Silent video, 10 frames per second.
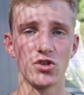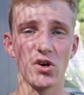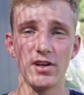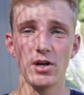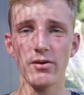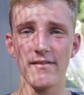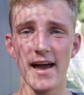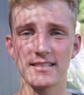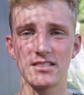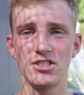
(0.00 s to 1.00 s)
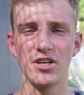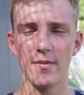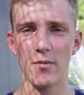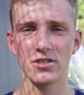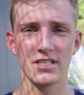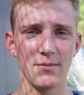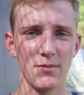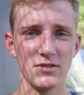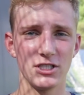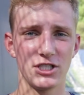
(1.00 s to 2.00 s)
So if you don't have access to gym membership,
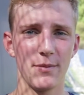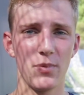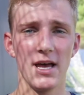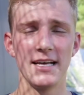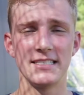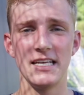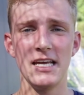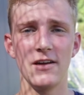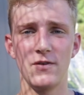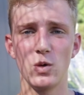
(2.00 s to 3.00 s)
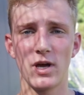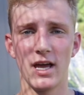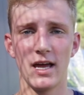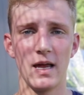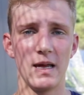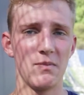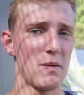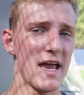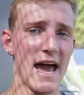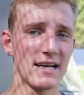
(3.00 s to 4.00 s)
see if you can
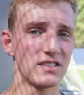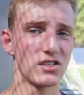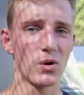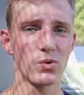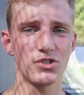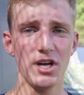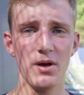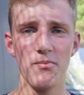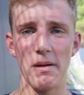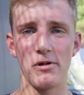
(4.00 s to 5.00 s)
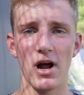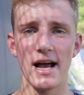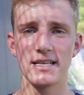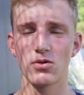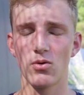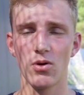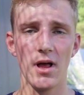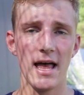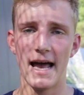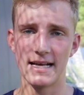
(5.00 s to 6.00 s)
maybe access your local gym, maybe your high school
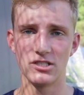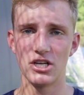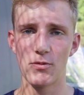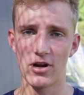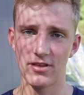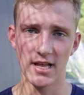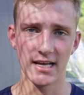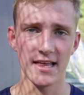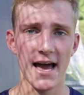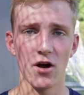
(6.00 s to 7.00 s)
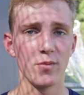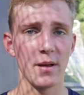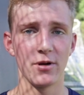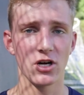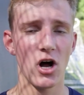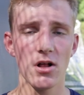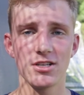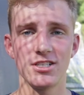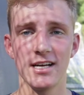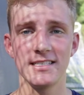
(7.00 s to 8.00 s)
has a gym or anything like that, or maybe your
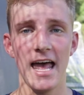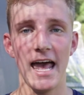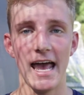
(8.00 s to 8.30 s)
college does,